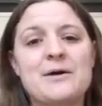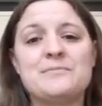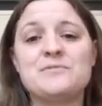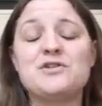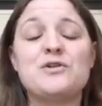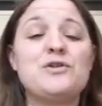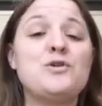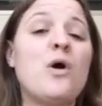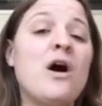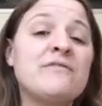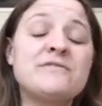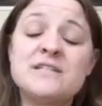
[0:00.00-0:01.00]
So you
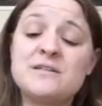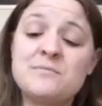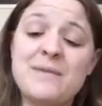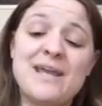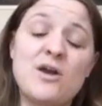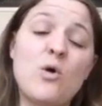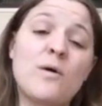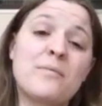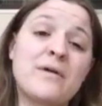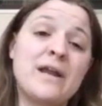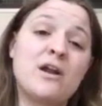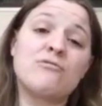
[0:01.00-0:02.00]
often may
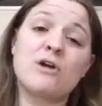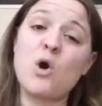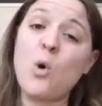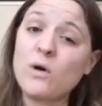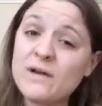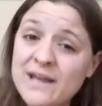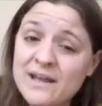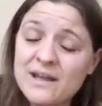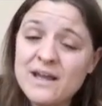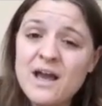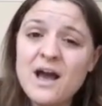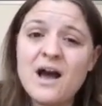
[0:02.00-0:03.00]
incorporate a recording
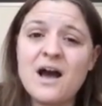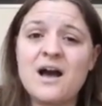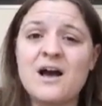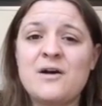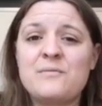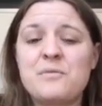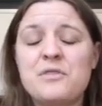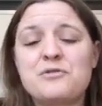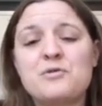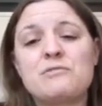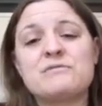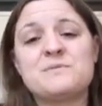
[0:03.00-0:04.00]

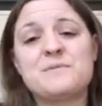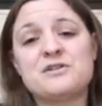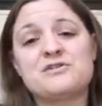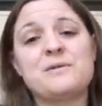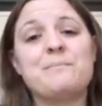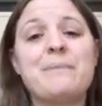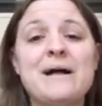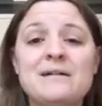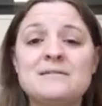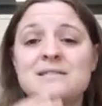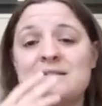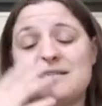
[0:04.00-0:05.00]
through a respiratory
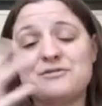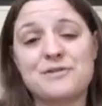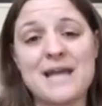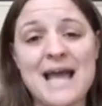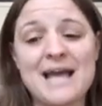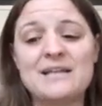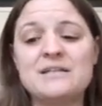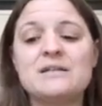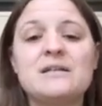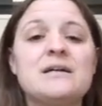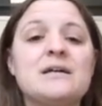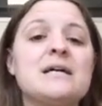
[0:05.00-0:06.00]
belt, a nasal
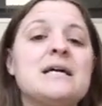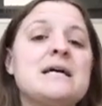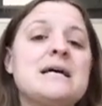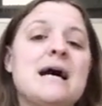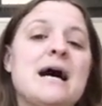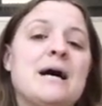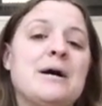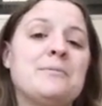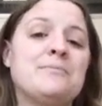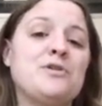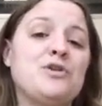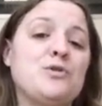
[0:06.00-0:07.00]
cannula.
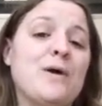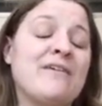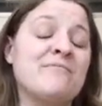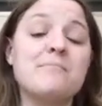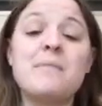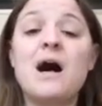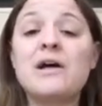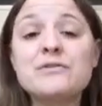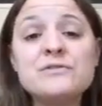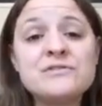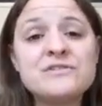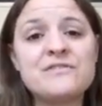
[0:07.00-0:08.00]
You have
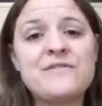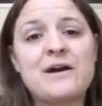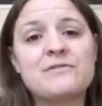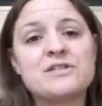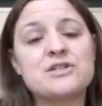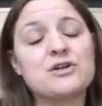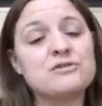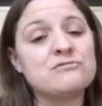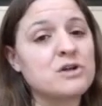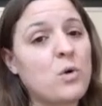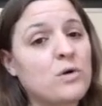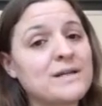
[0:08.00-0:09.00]
models of how to turn
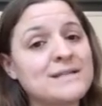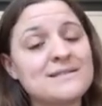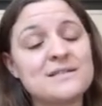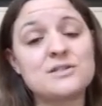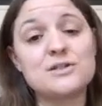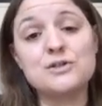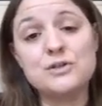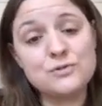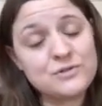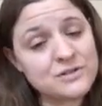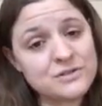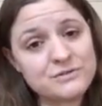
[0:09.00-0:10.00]
recordings into
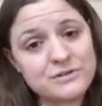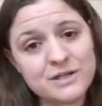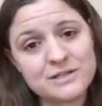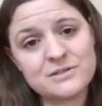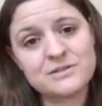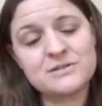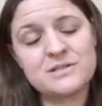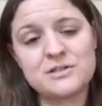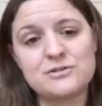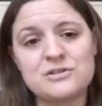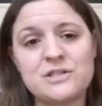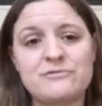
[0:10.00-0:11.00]
nuisance regressors in
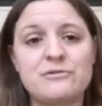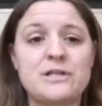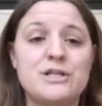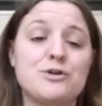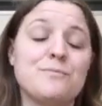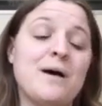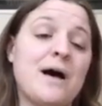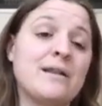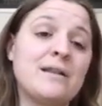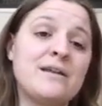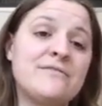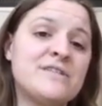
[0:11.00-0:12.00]
your general linear
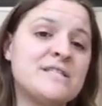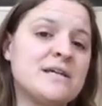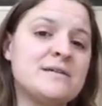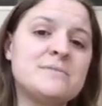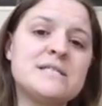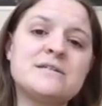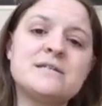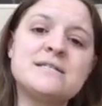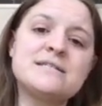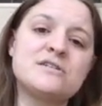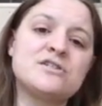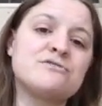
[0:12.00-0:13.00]
modeling of the time
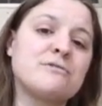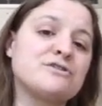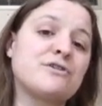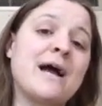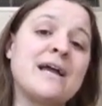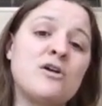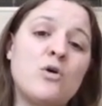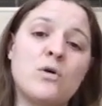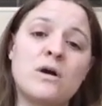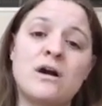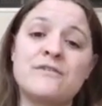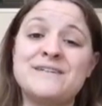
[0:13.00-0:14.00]
series, such as
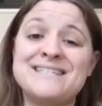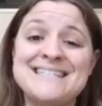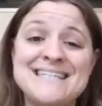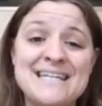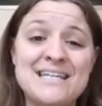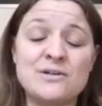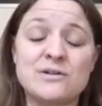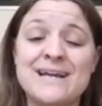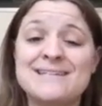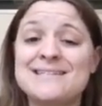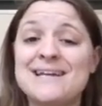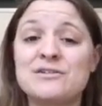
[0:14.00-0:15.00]
retro-ICOR, RVT, or
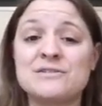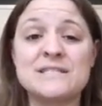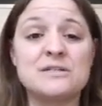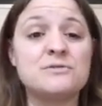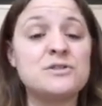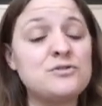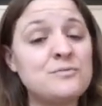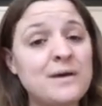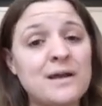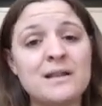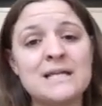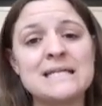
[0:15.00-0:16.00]
end-tidal CO2
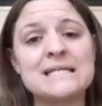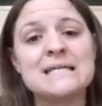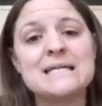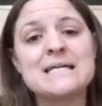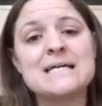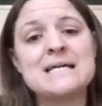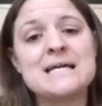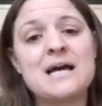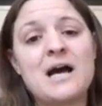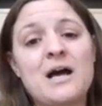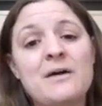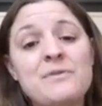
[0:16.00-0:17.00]
modeling.
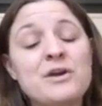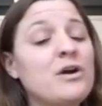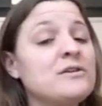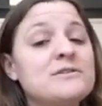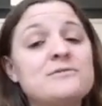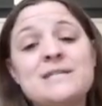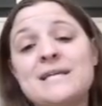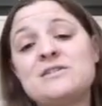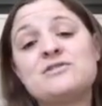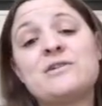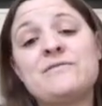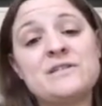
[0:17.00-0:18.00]
There are also
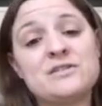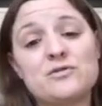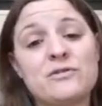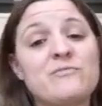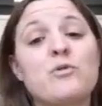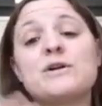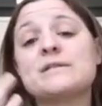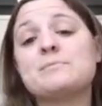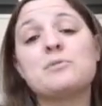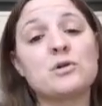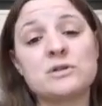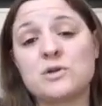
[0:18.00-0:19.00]
data-driven, sort of more
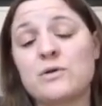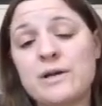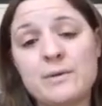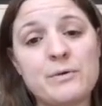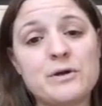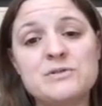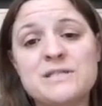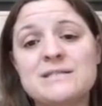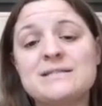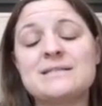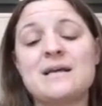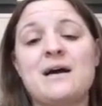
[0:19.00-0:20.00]
exploratory
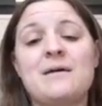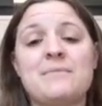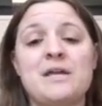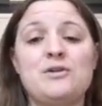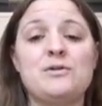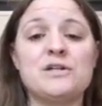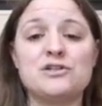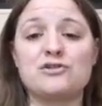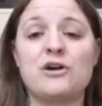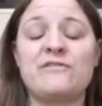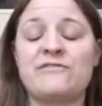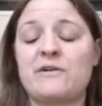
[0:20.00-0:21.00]
approaches that you can
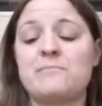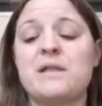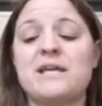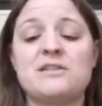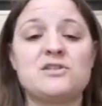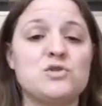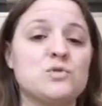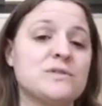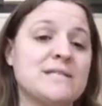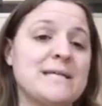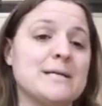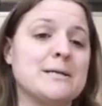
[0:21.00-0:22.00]
draw from, like the
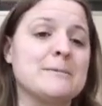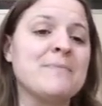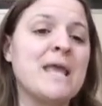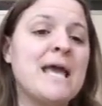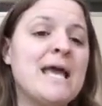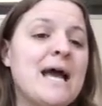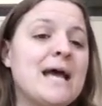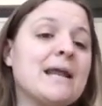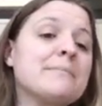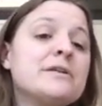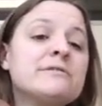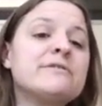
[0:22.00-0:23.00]
tools here. And
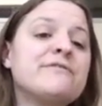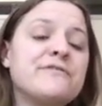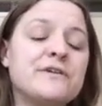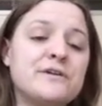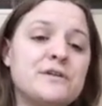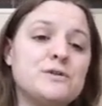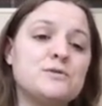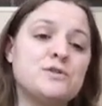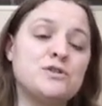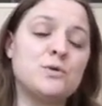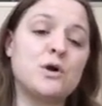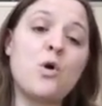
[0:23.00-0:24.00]
I'm going to refer you
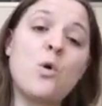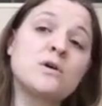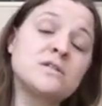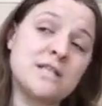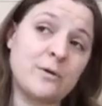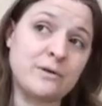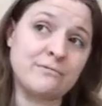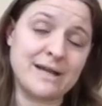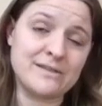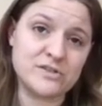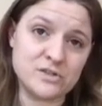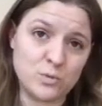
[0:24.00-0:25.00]
to a course that we
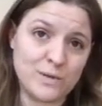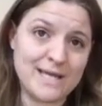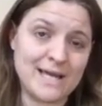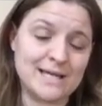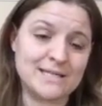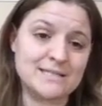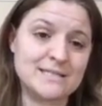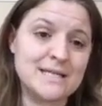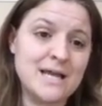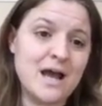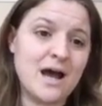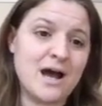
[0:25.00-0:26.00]
ran this weekend,
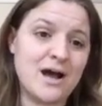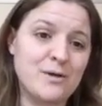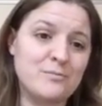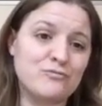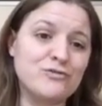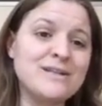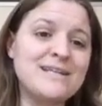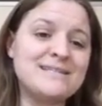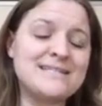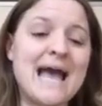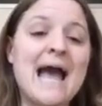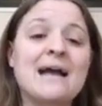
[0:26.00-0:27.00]
really
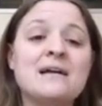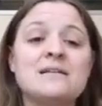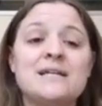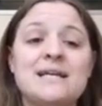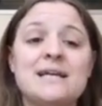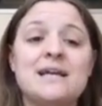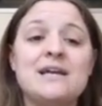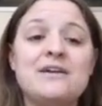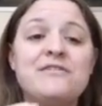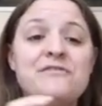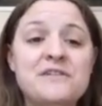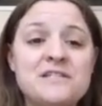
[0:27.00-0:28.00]
tackling
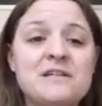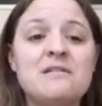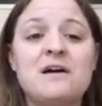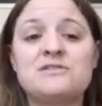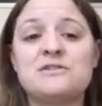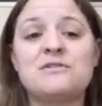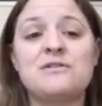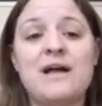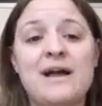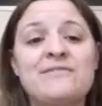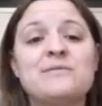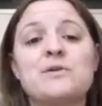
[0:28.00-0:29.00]
physiological
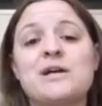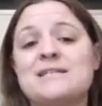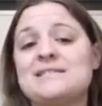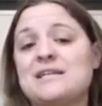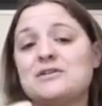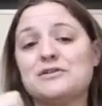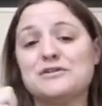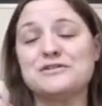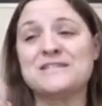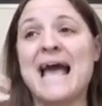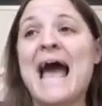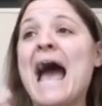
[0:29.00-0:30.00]
fMRI
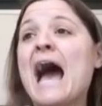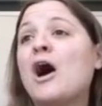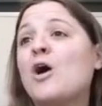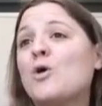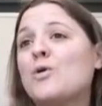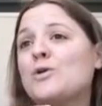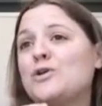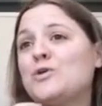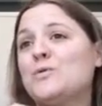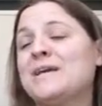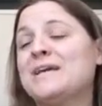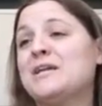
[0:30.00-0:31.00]
signals, how you
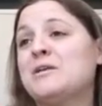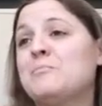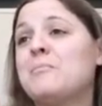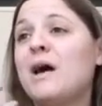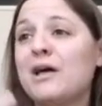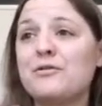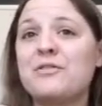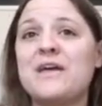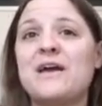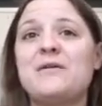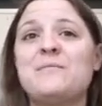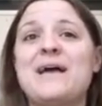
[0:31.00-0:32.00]
can model
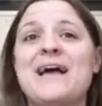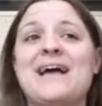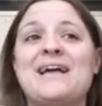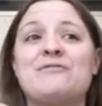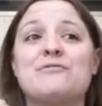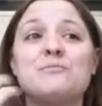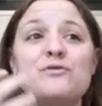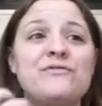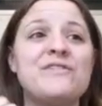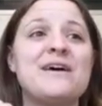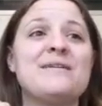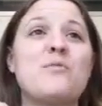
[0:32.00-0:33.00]
them and remove
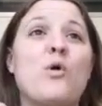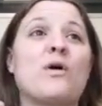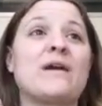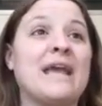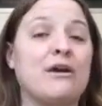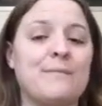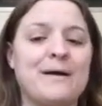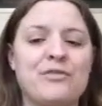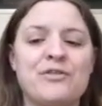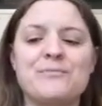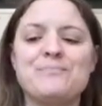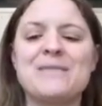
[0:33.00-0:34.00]
them or care about
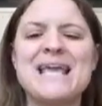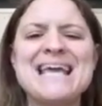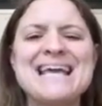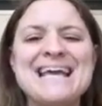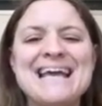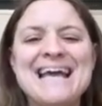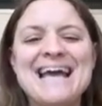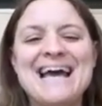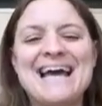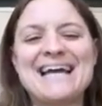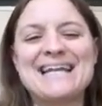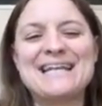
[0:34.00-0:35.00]
them.
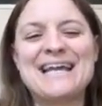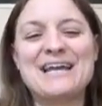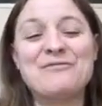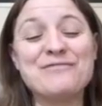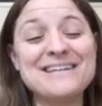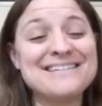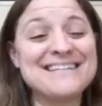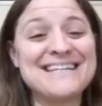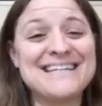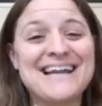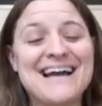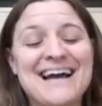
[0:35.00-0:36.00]
And
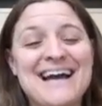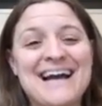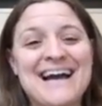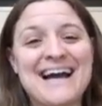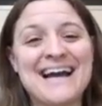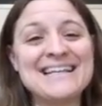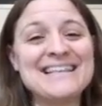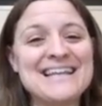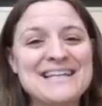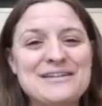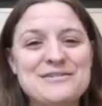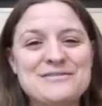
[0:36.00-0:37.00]
really, I'd
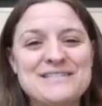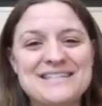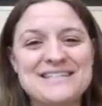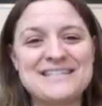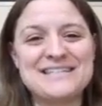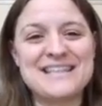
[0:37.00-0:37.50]
like you to